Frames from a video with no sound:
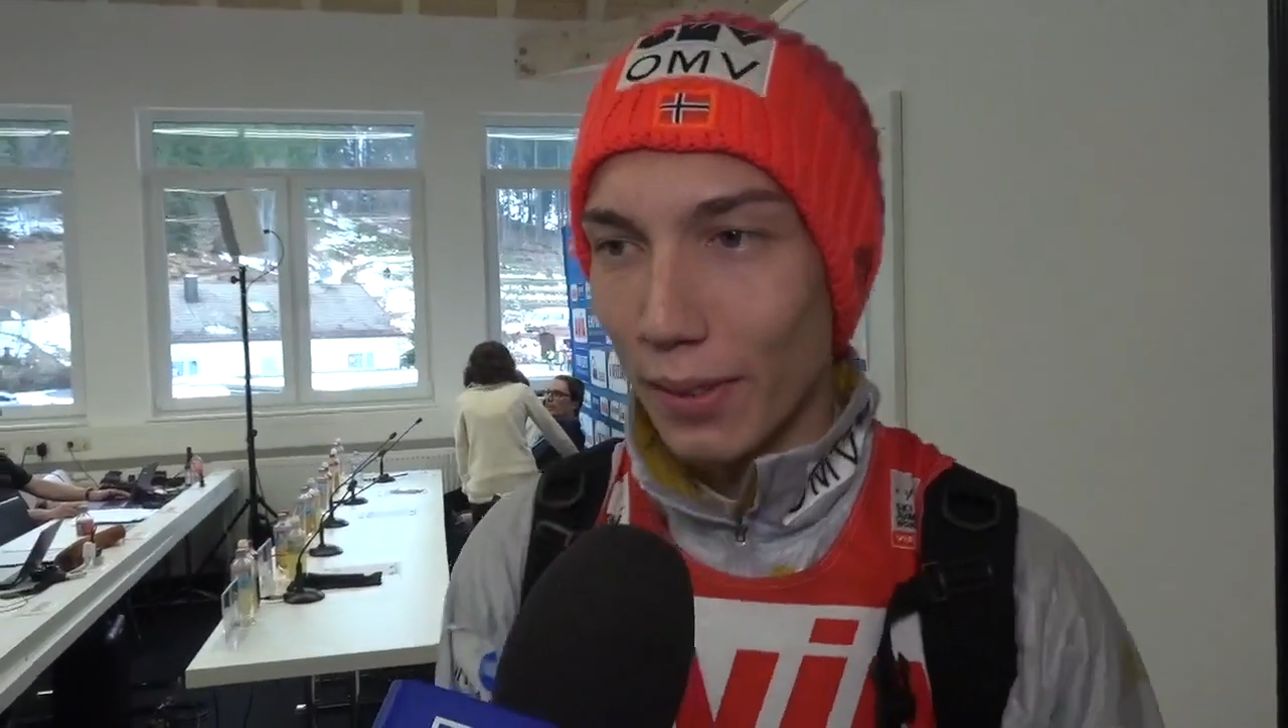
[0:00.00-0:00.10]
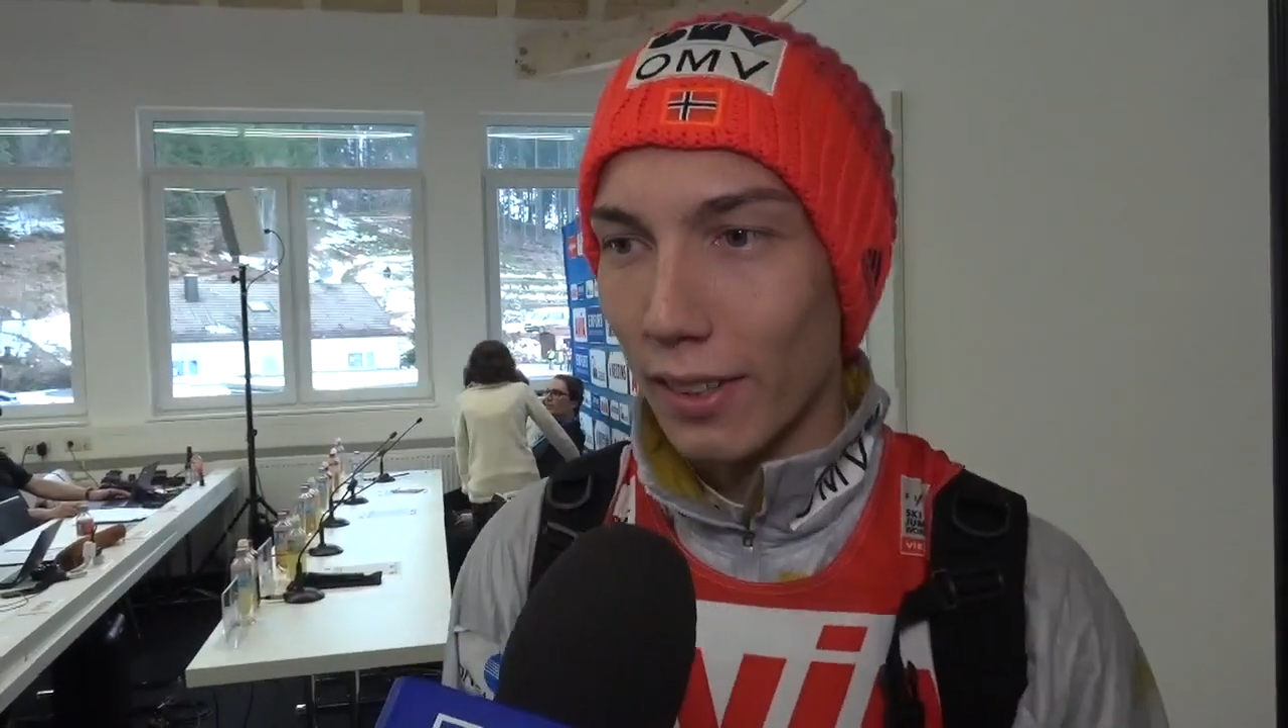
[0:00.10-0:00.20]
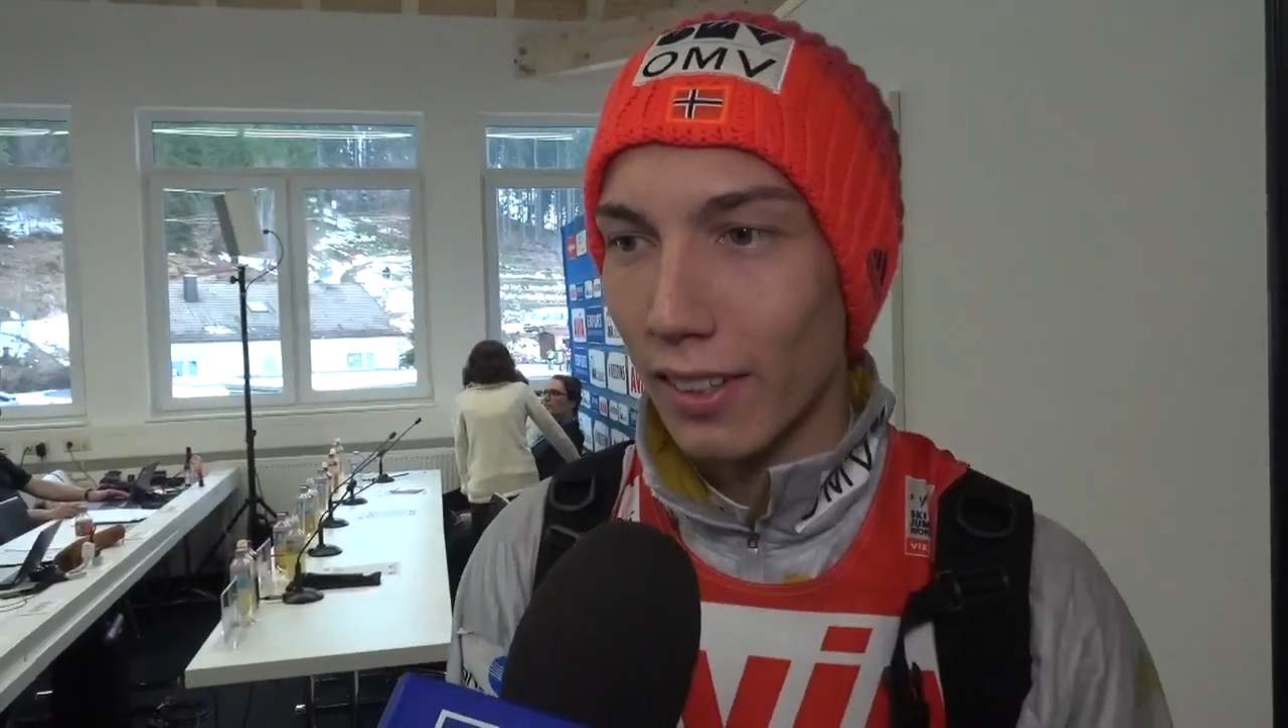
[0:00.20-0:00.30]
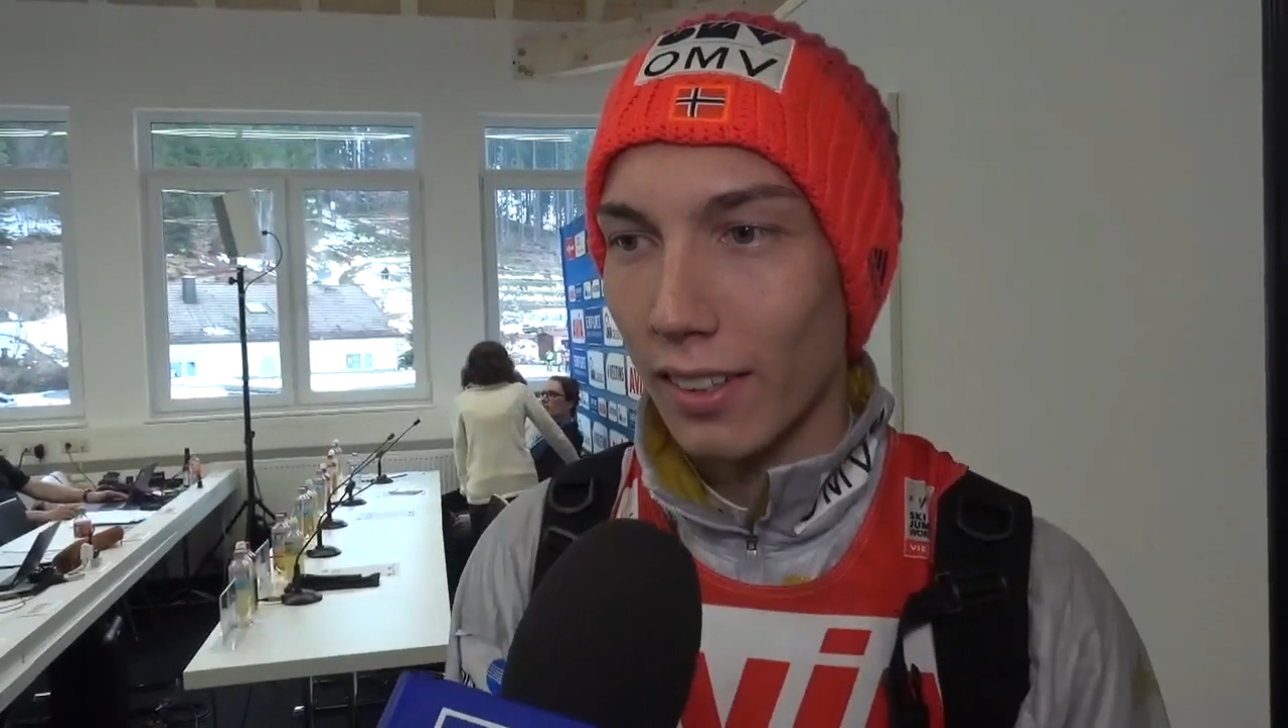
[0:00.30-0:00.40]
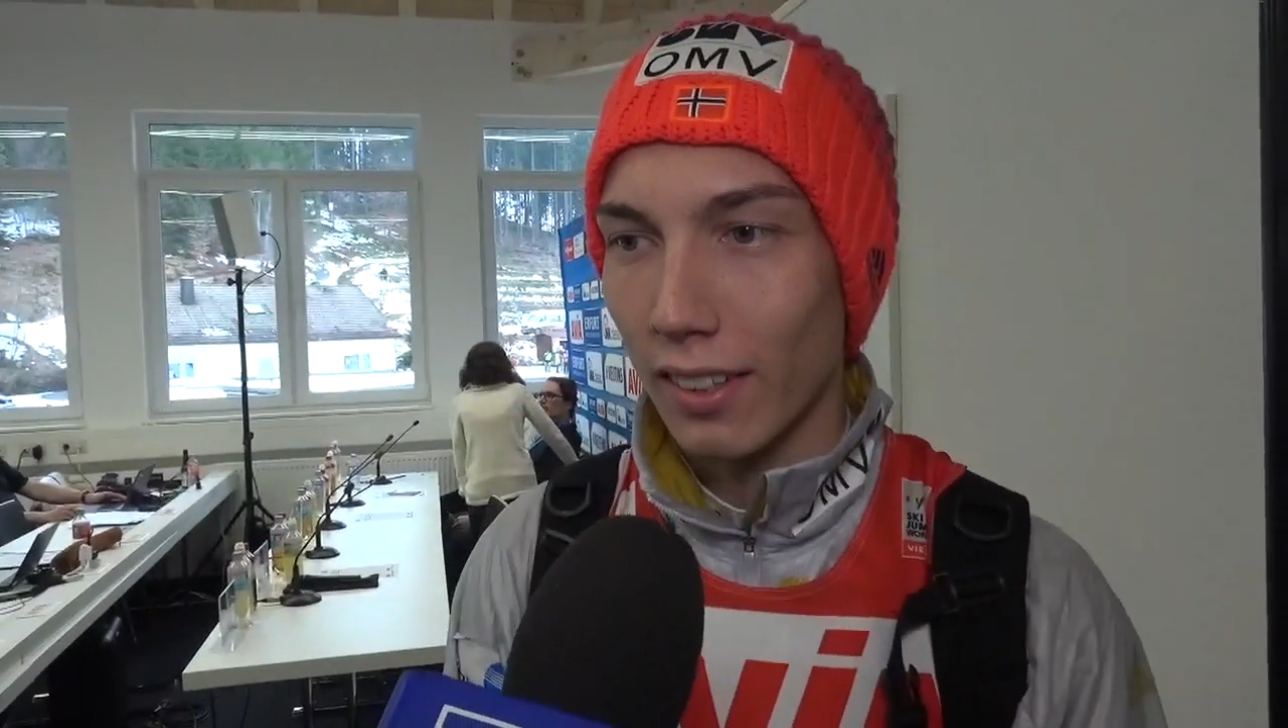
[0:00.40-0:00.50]

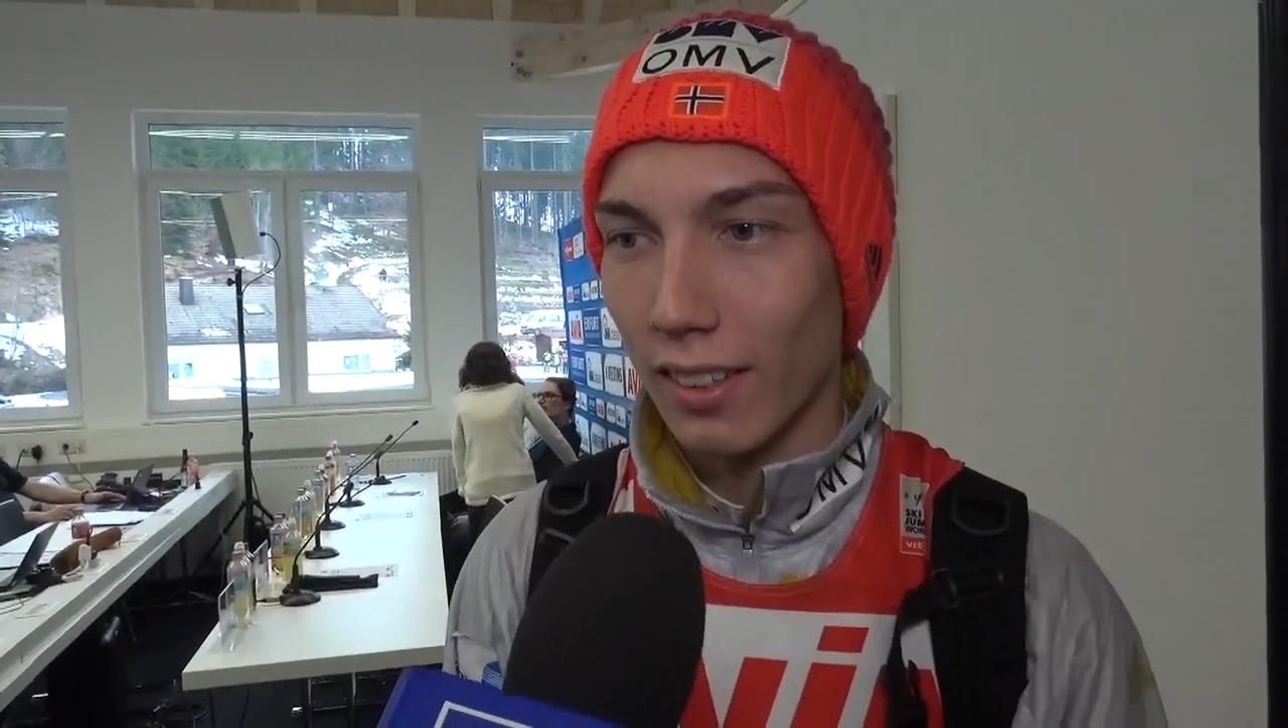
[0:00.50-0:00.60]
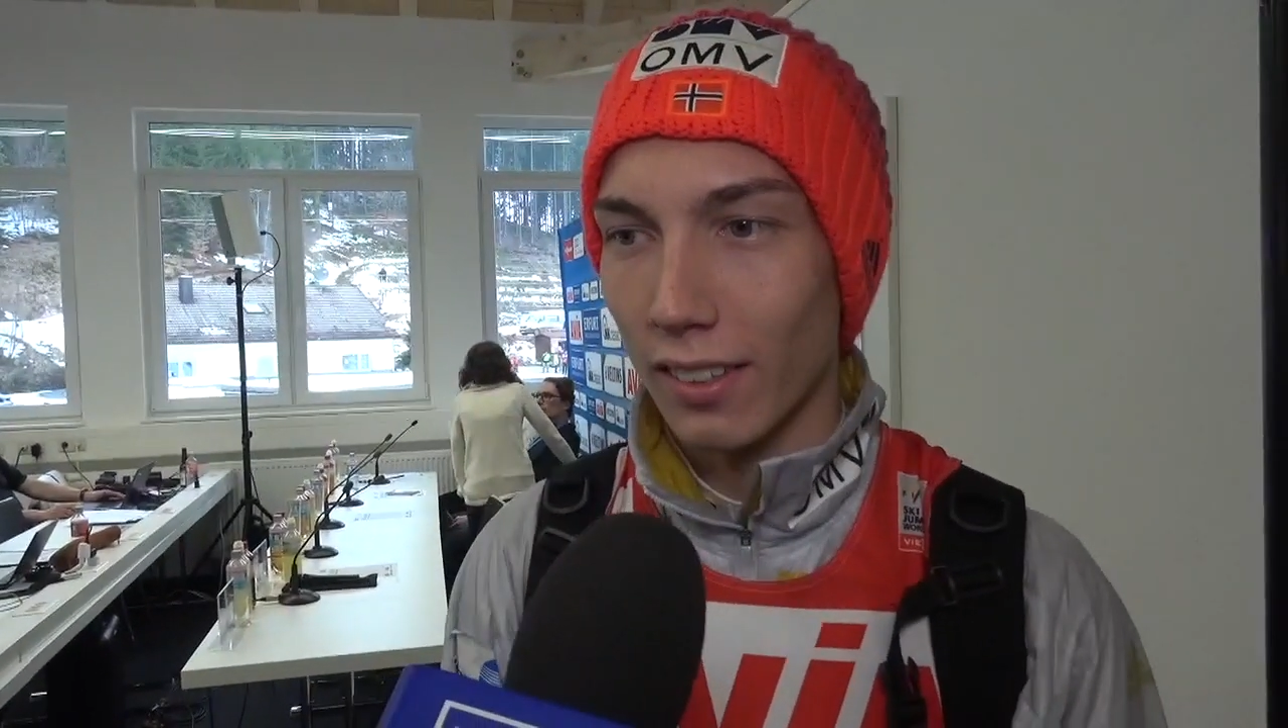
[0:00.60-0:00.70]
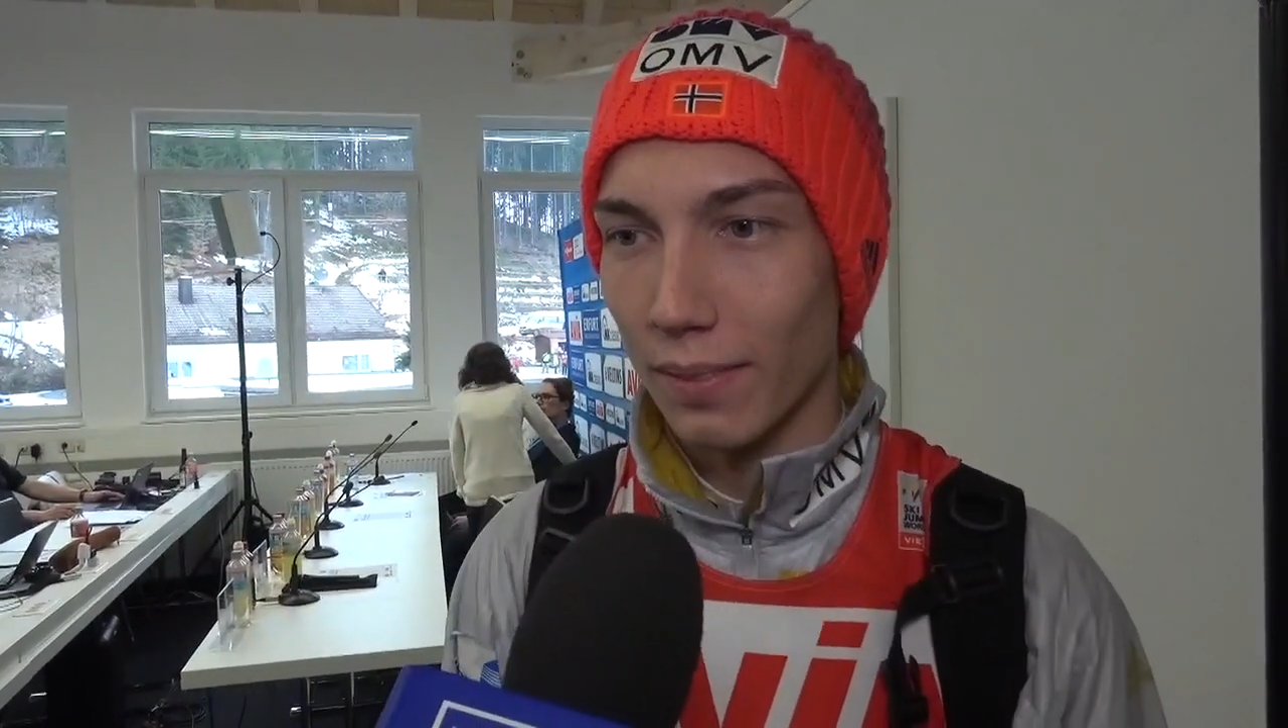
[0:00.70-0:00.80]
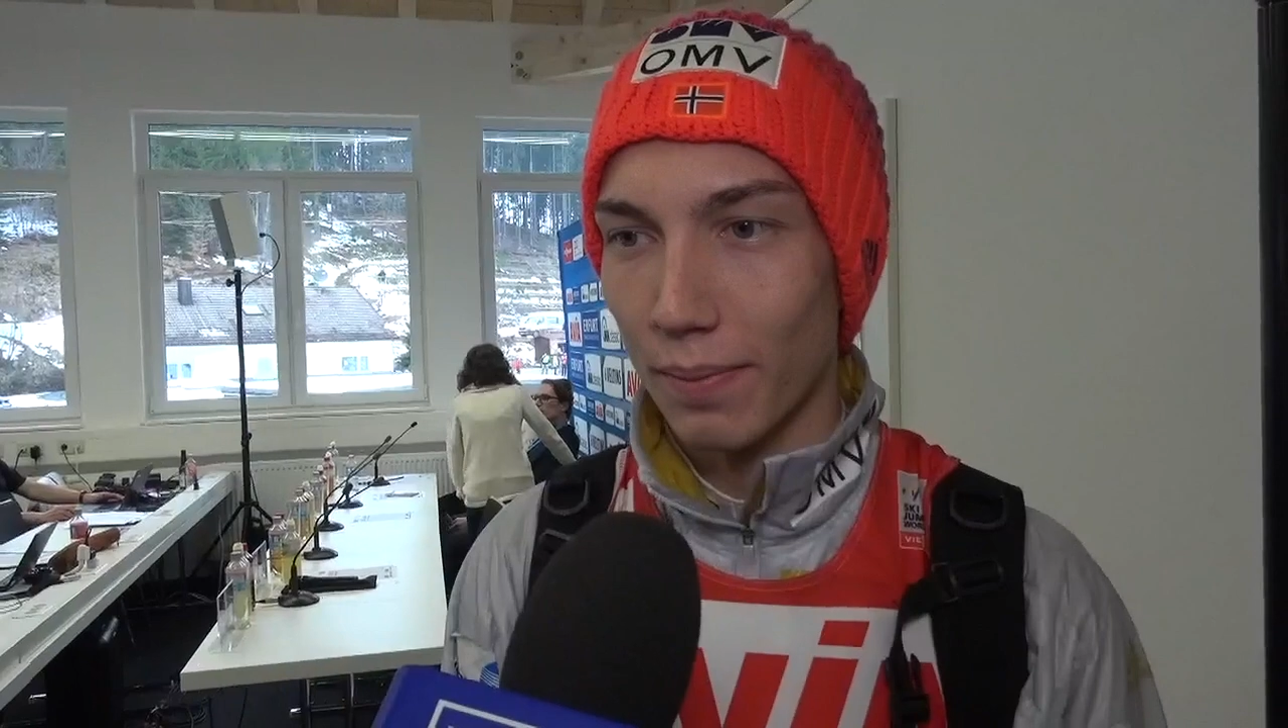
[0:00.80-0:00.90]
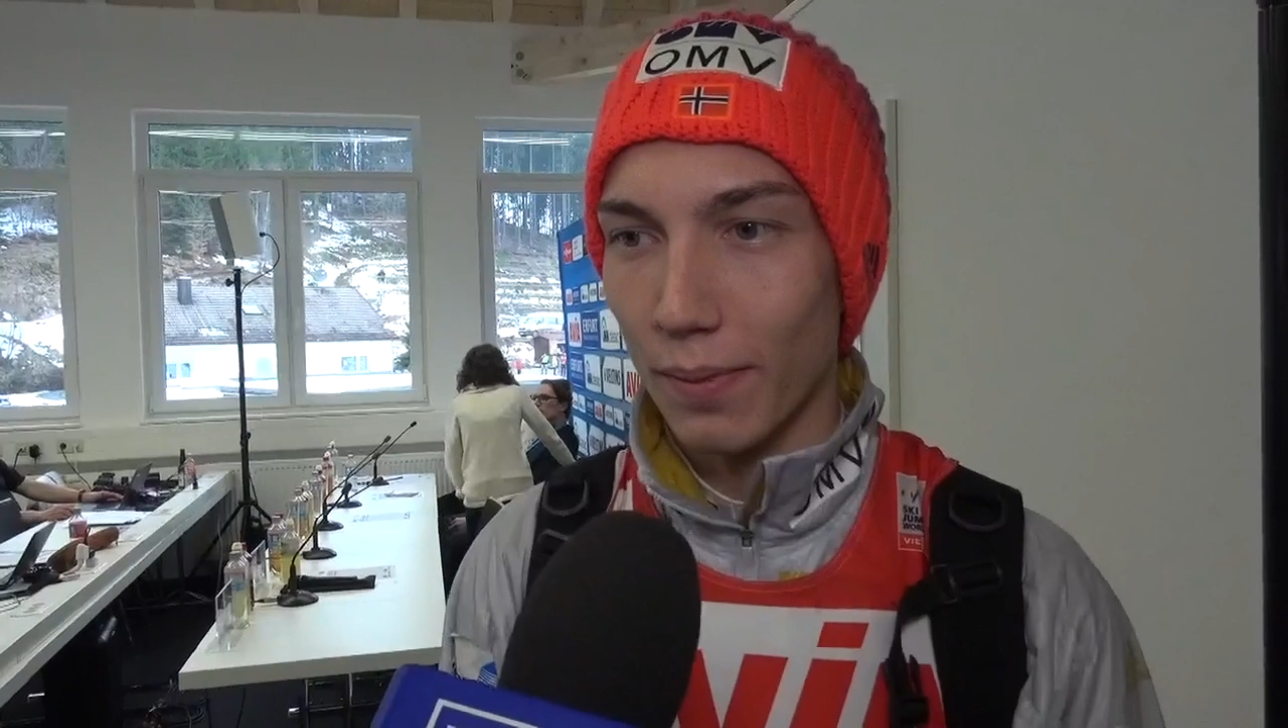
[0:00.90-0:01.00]
Uh,